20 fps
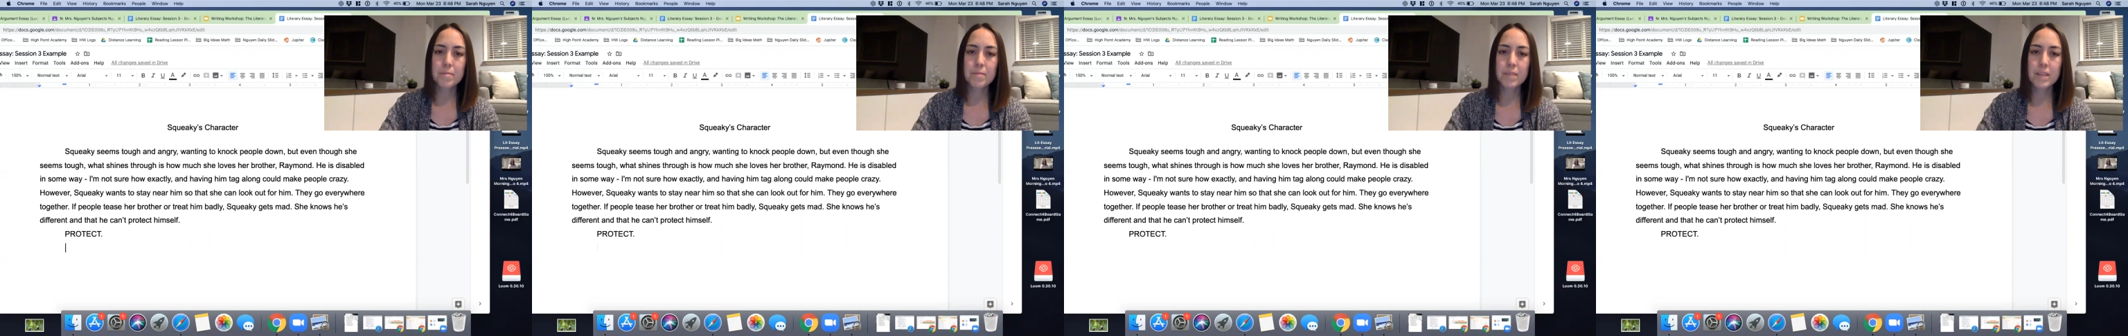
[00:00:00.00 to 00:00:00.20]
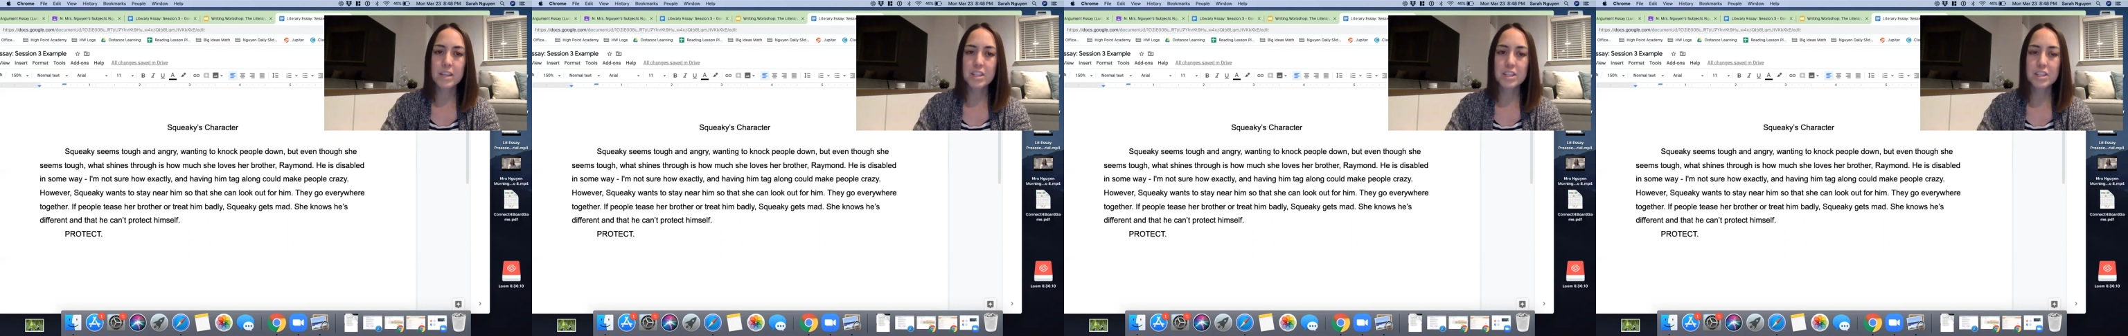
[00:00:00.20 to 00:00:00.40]

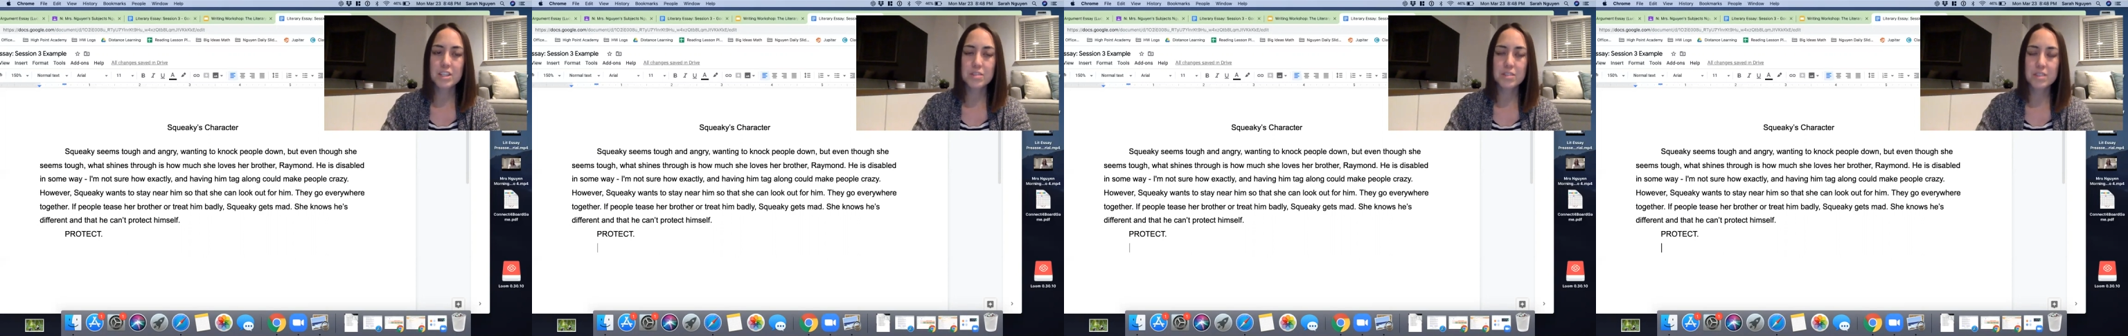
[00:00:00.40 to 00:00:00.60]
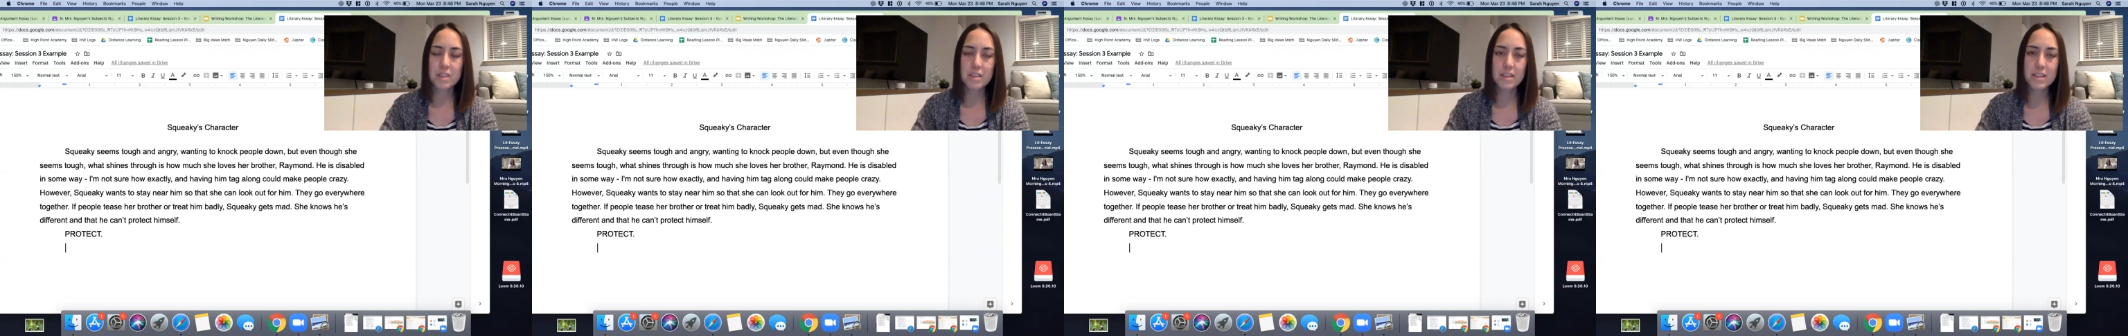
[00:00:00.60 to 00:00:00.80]

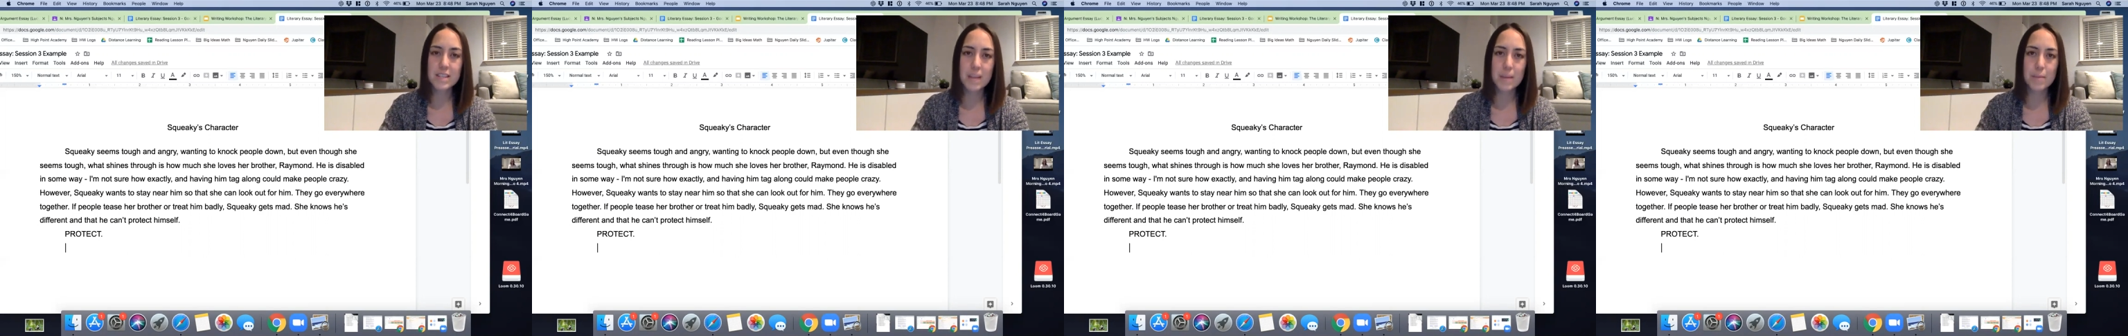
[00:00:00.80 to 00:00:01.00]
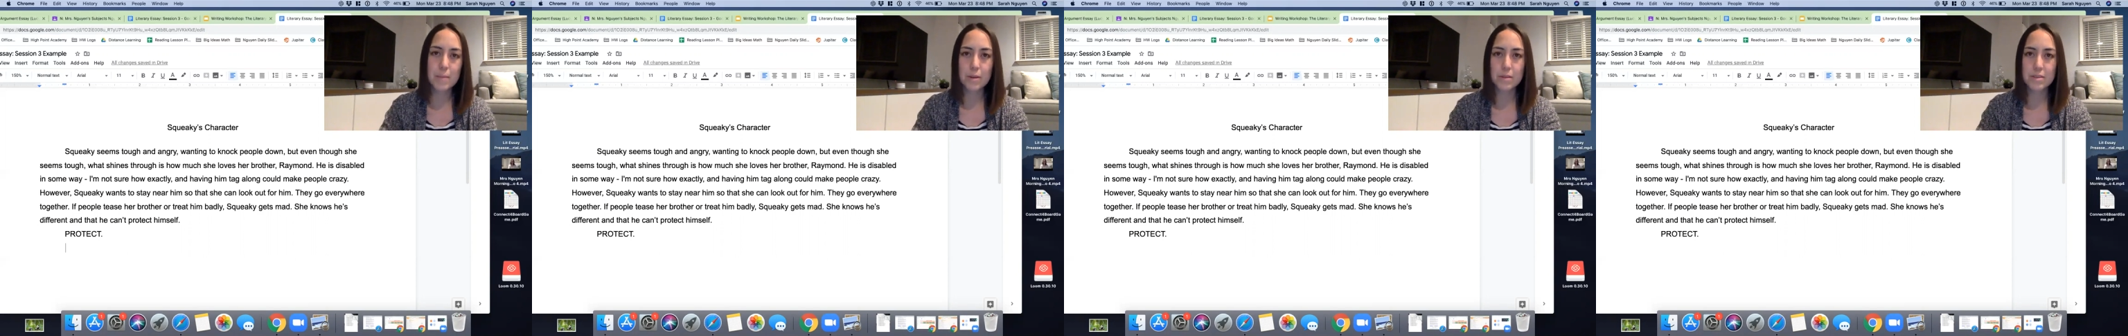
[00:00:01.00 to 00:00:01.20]
Excuse all the
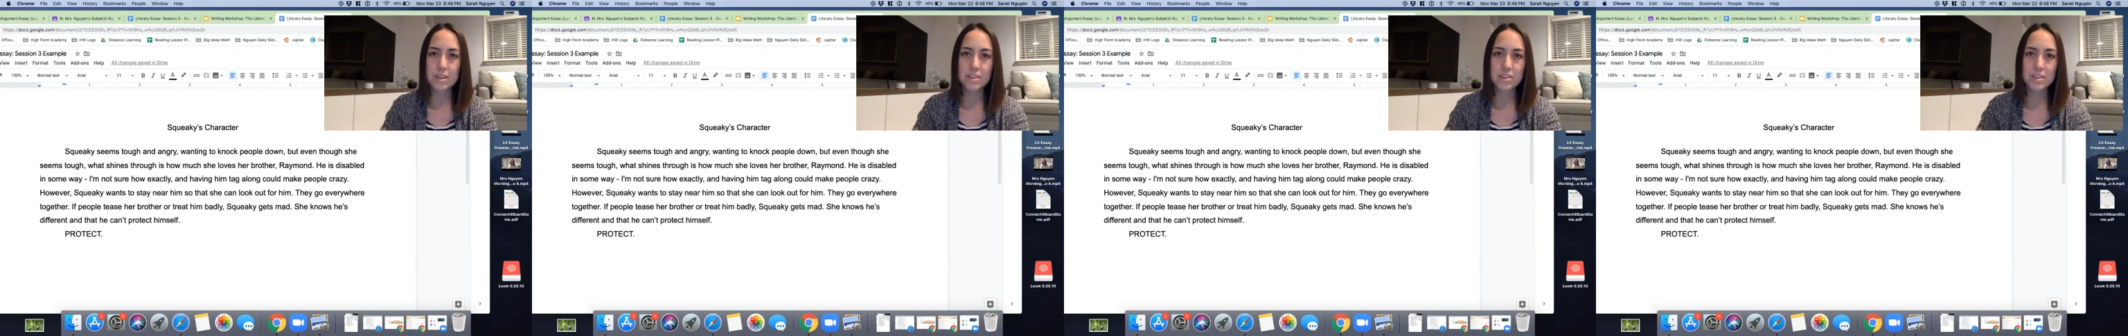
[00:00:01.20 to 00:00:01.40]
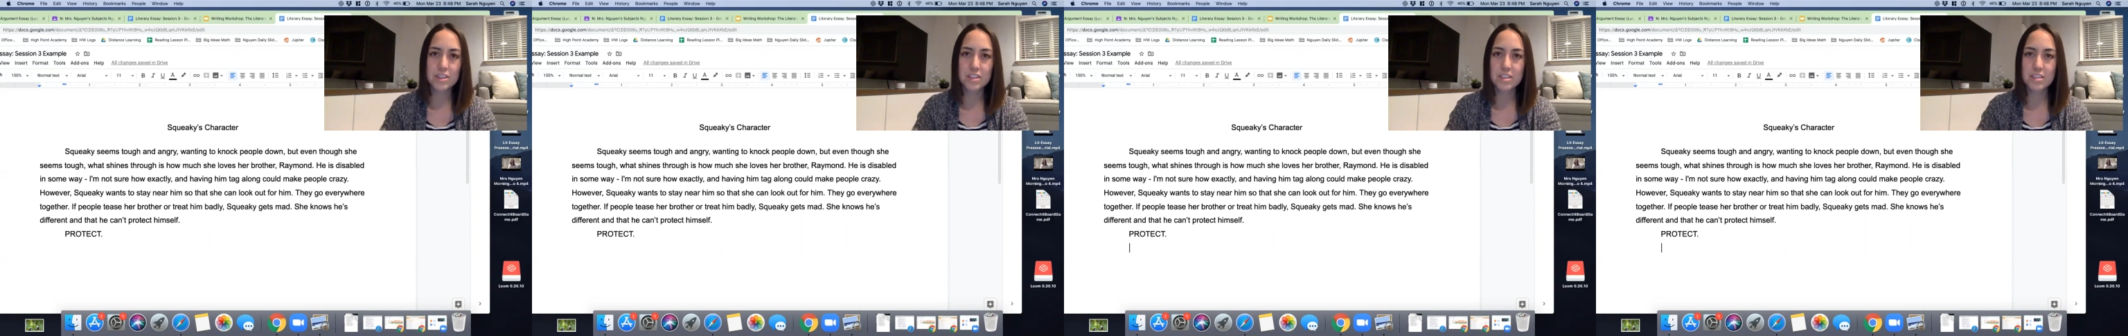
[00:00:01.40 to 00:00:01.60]
typos.
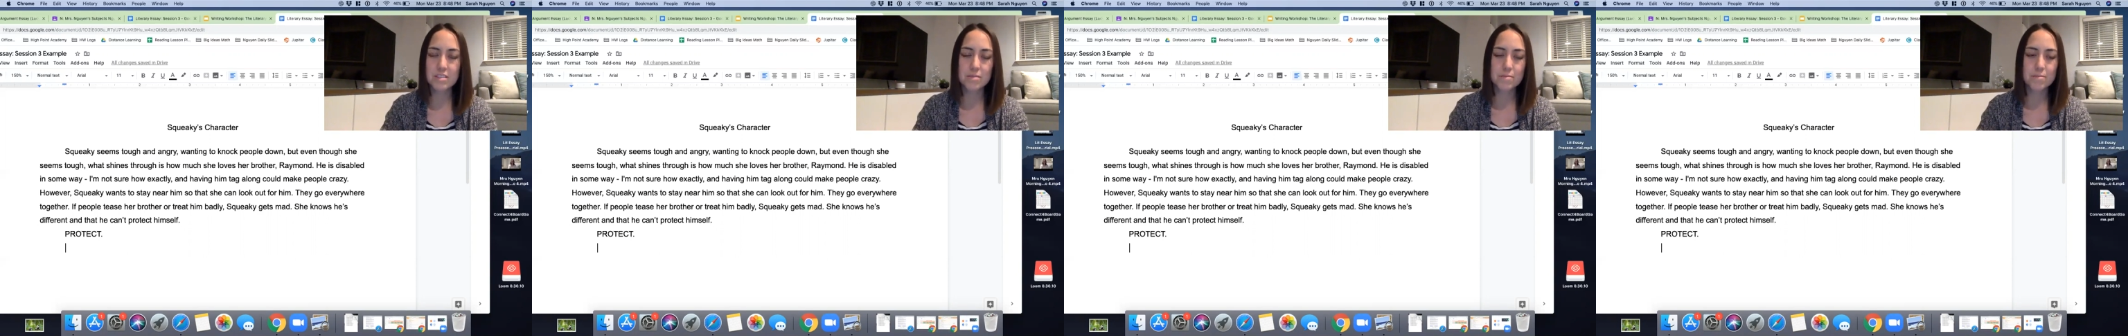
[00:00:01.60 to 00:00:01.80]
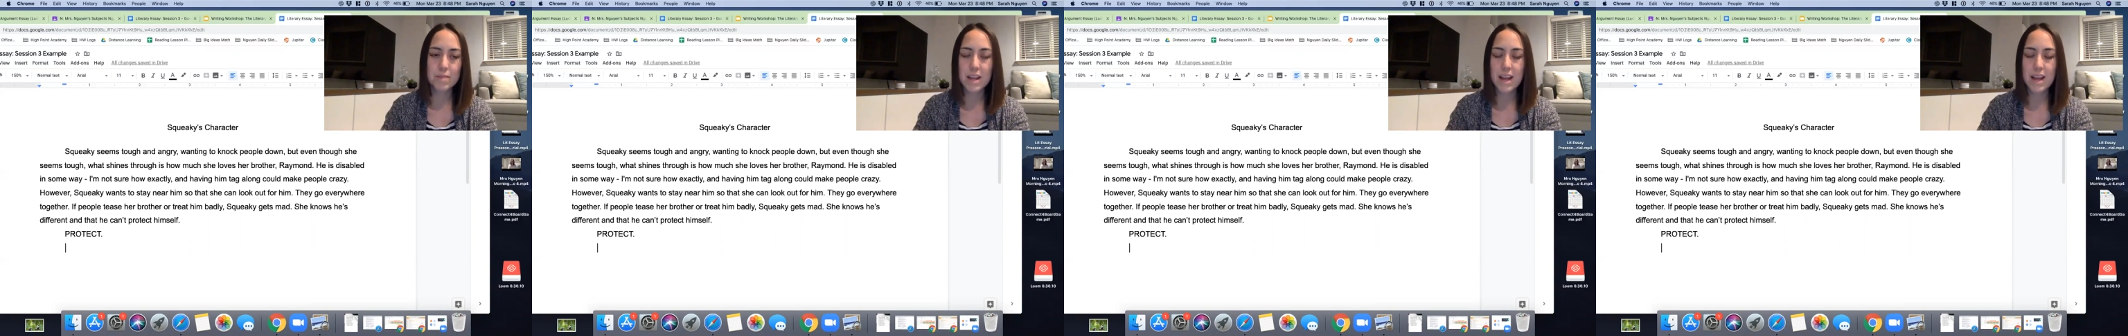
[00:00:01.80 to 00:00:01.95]
I'll just